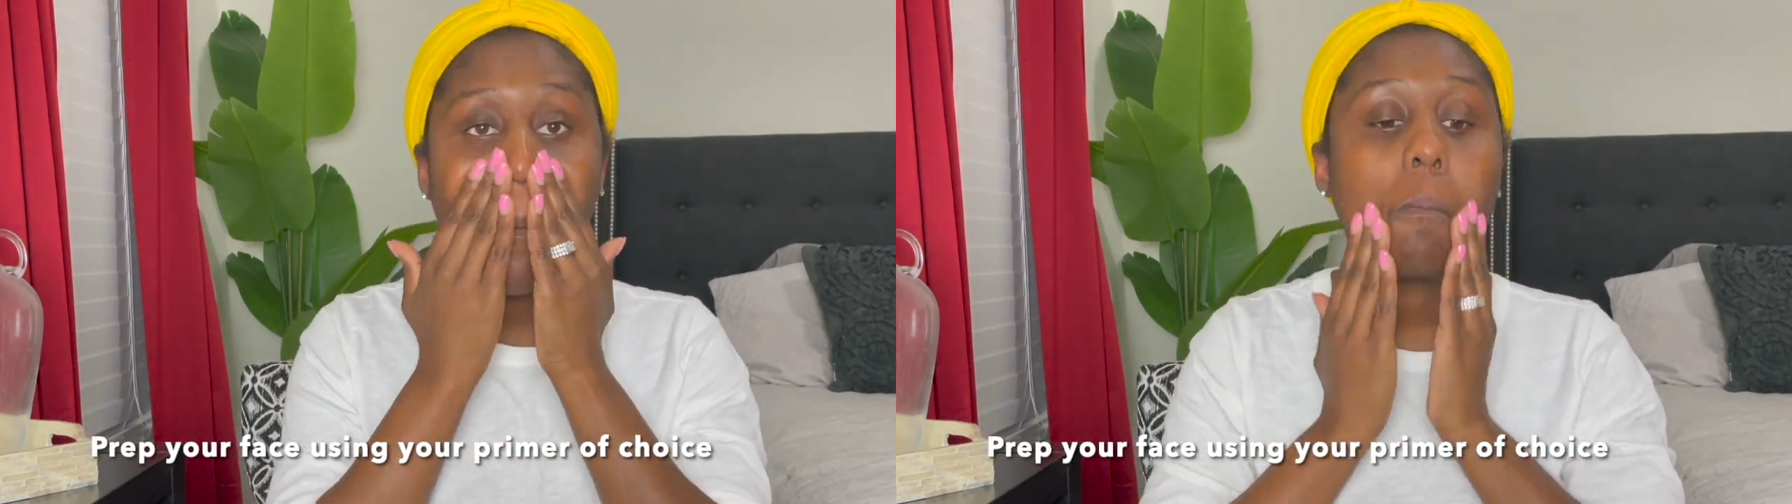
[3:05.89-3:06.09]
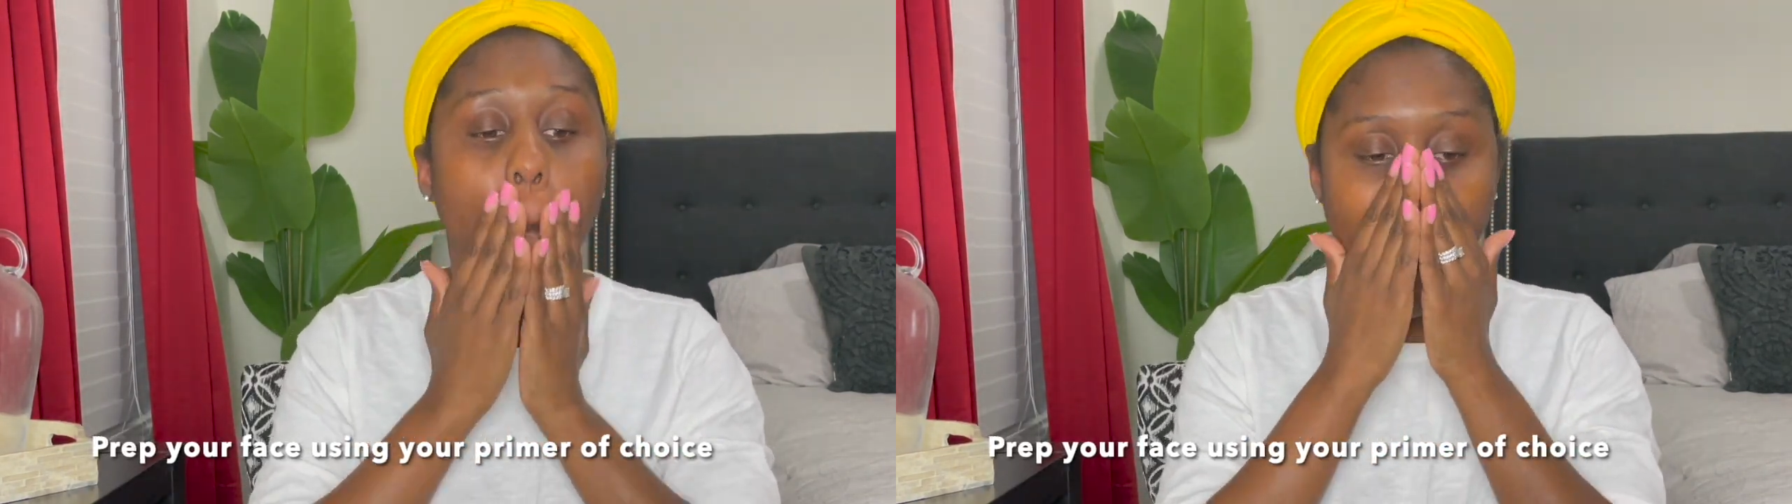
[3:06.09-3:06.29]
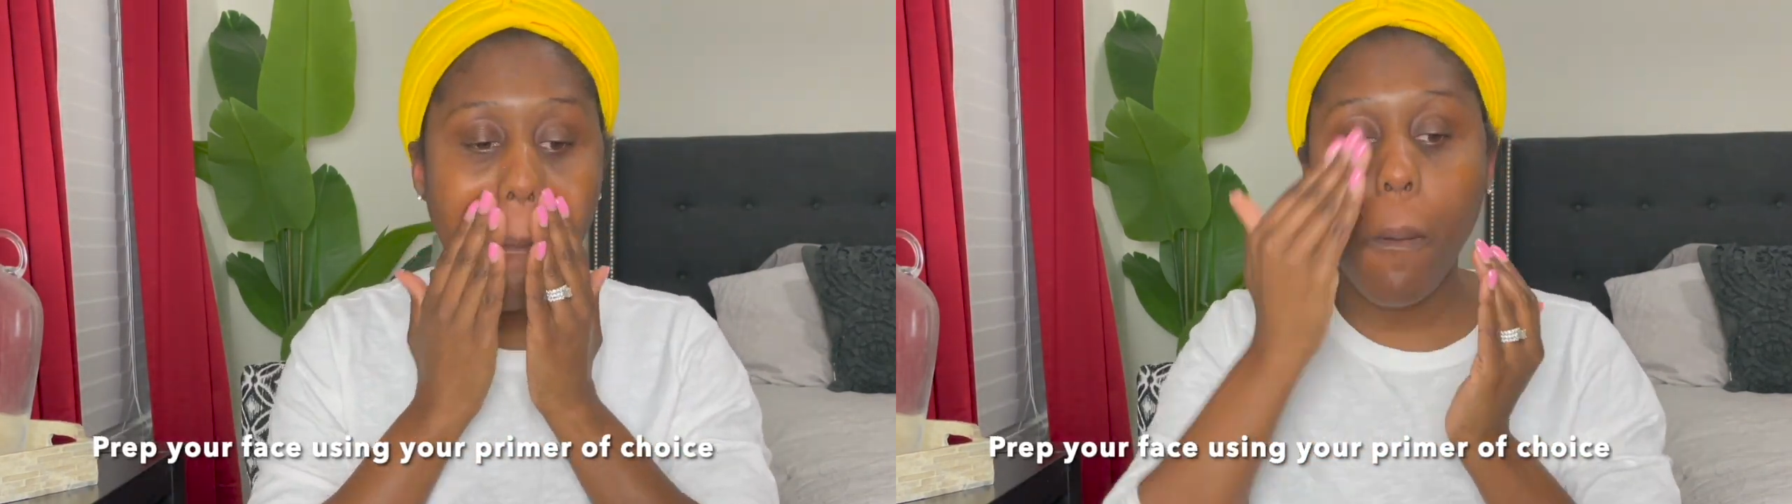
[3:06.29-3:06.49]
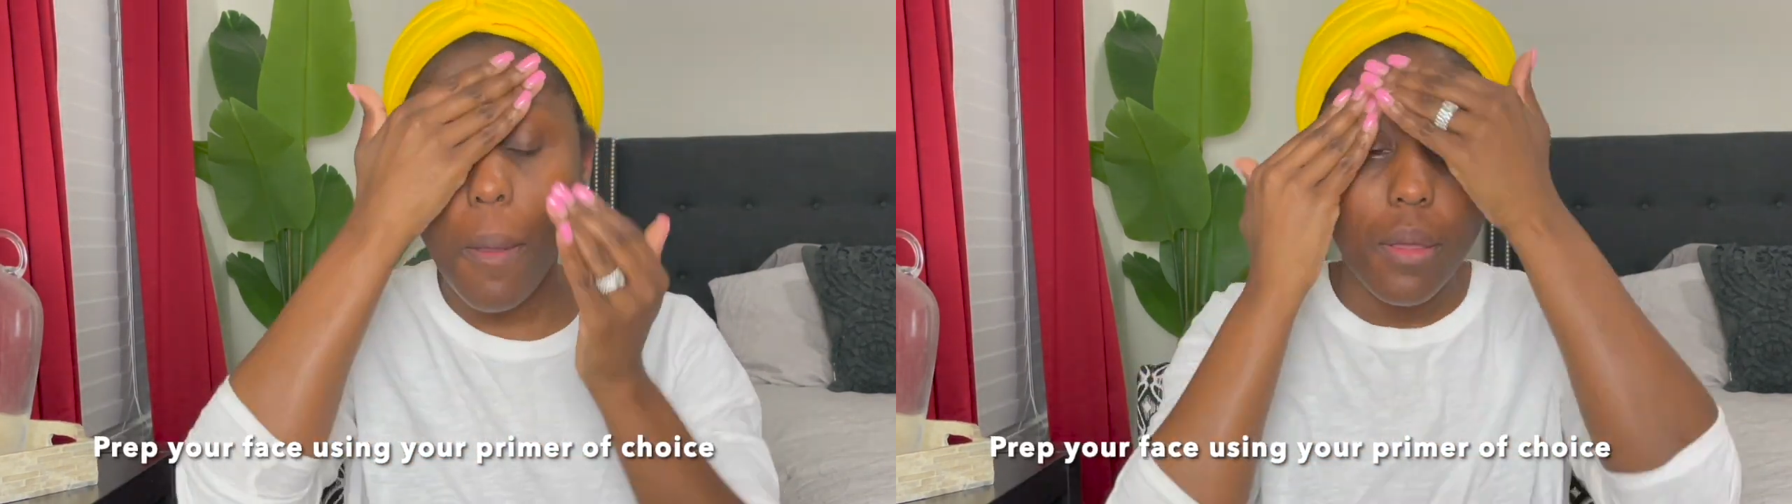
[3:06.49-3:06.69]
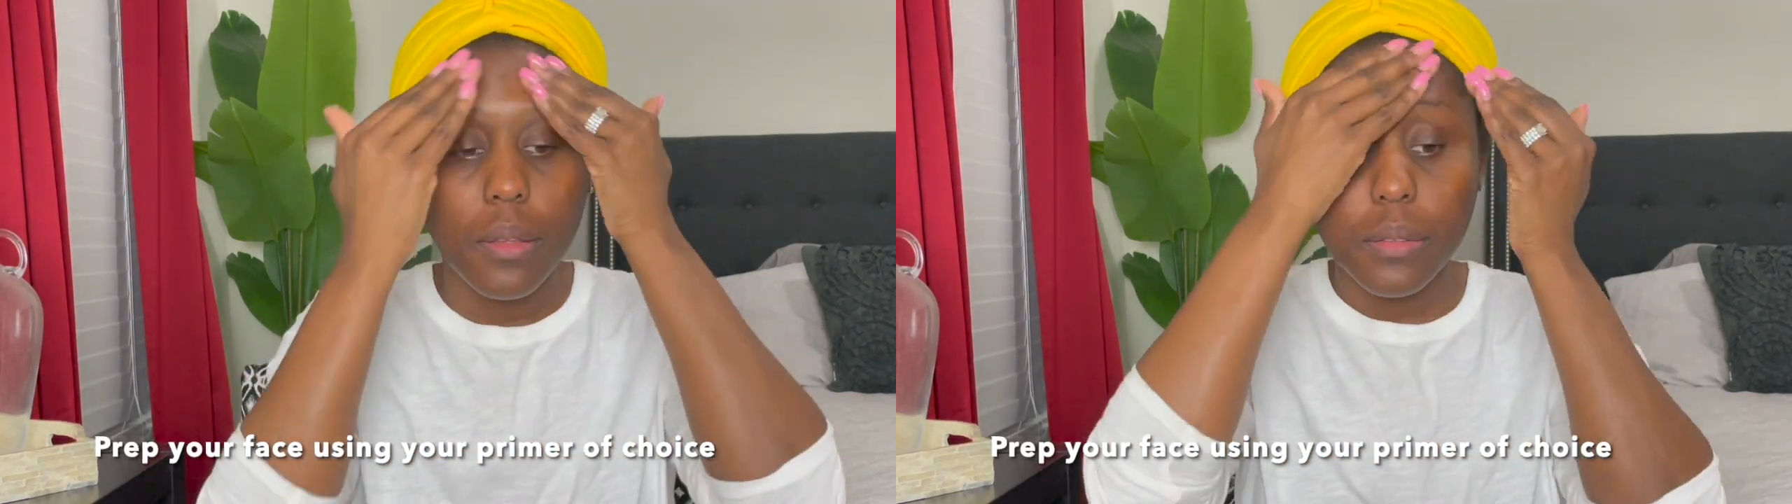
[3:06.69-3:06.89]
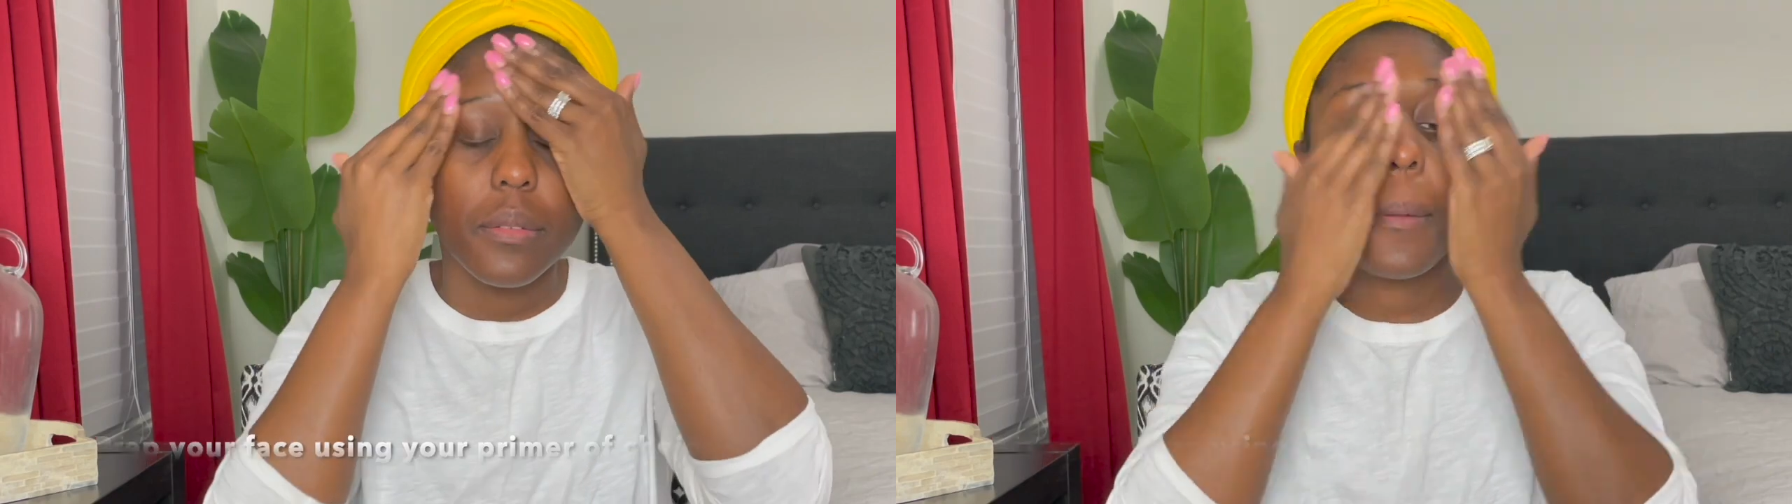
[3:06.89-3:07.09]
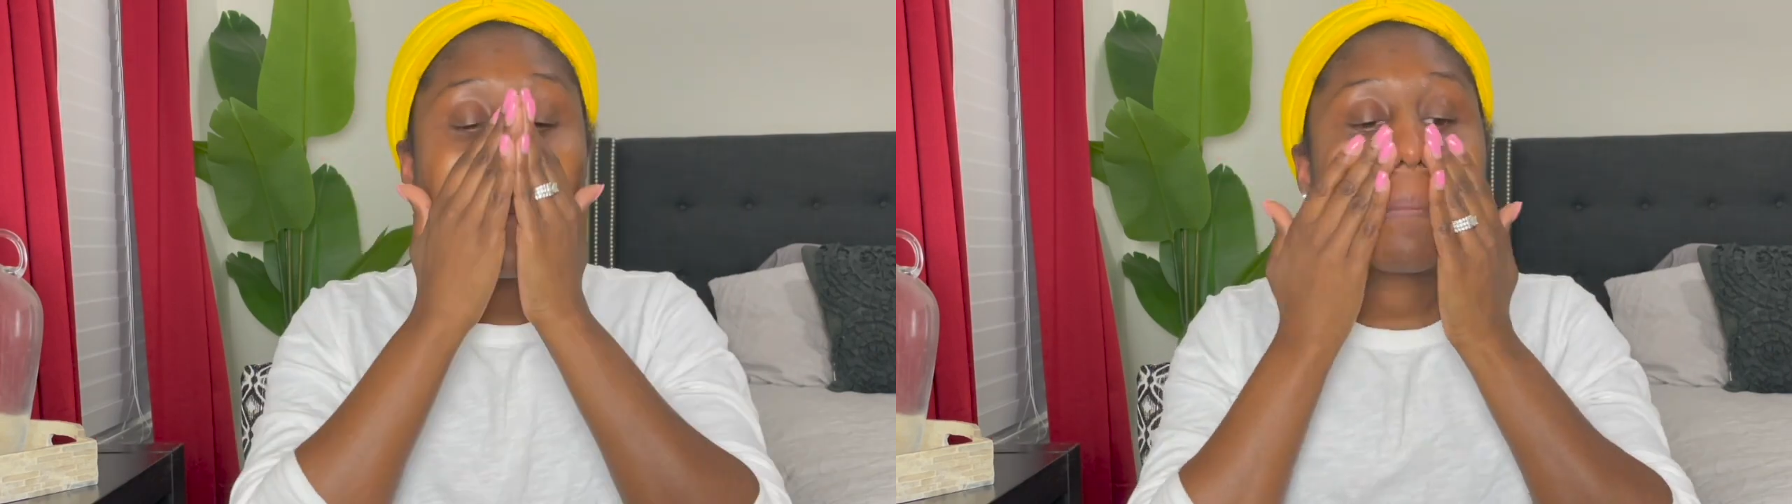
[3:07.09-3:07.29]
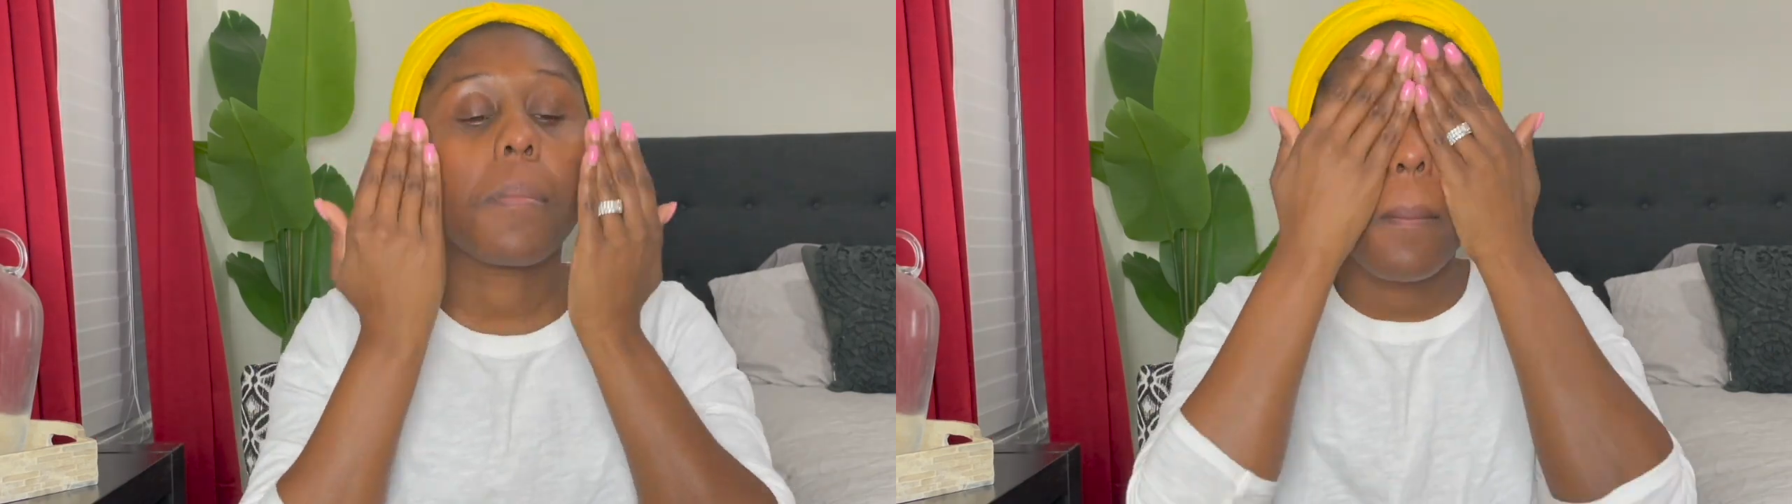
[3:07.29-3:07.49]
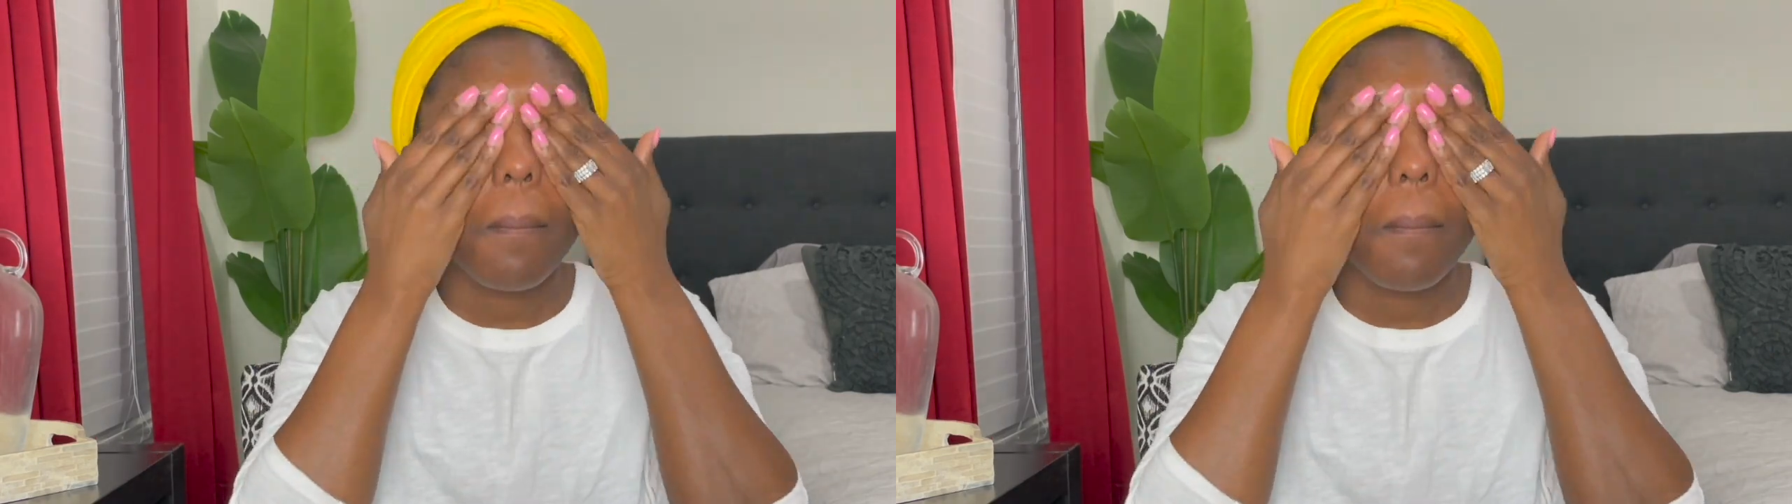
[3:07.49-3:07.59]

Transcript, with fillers: you why I really,